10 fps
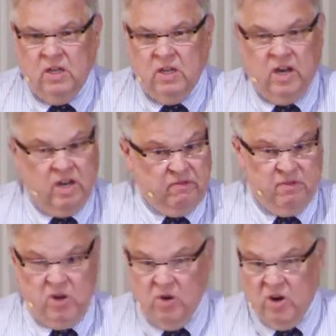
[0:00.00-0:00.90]
And I had to
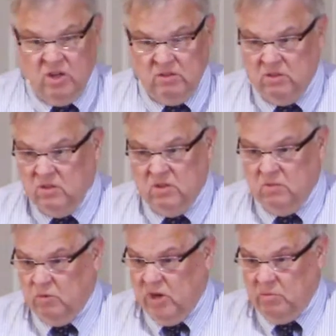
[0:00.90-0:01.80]
figure out
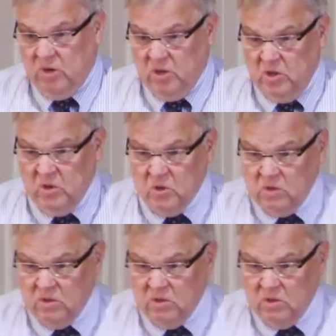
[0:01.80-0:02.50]
what I'm going to do